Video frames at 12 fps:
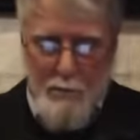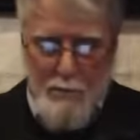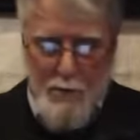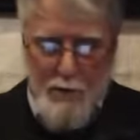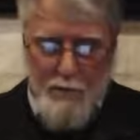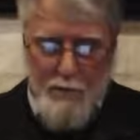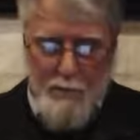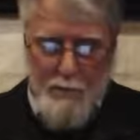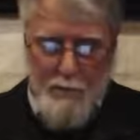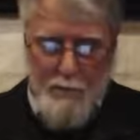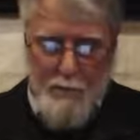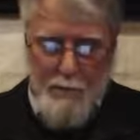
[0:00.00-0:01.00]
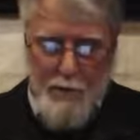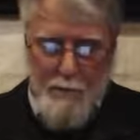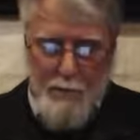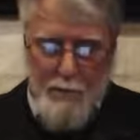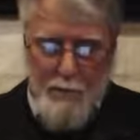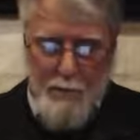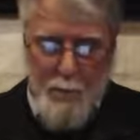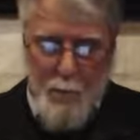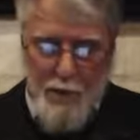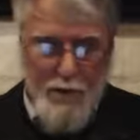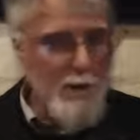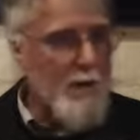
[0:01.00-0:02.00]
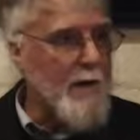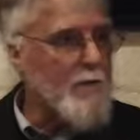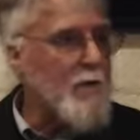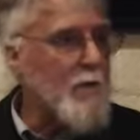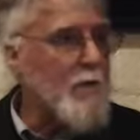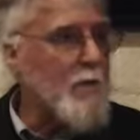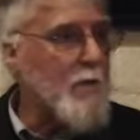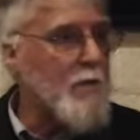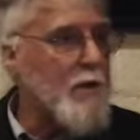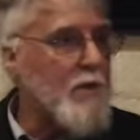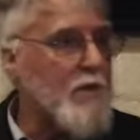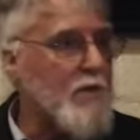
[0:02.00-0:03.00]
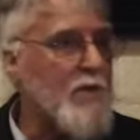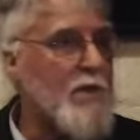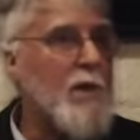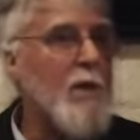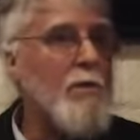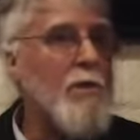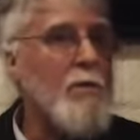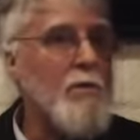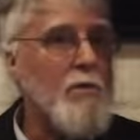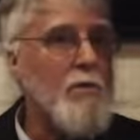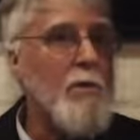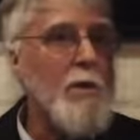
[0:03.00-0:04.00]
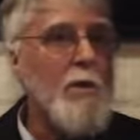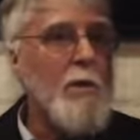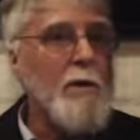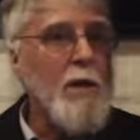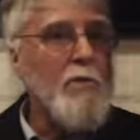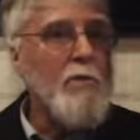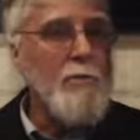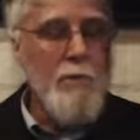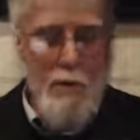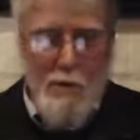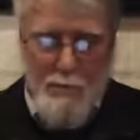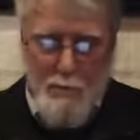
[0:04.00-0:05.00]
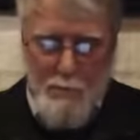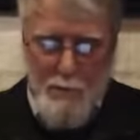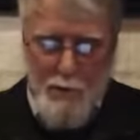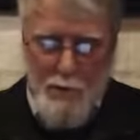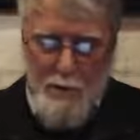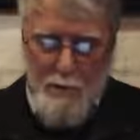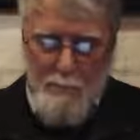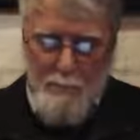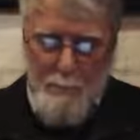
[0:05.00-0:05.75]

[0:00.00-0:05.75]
reason, but wanted to have the authenticity of the original text of the Muwatta.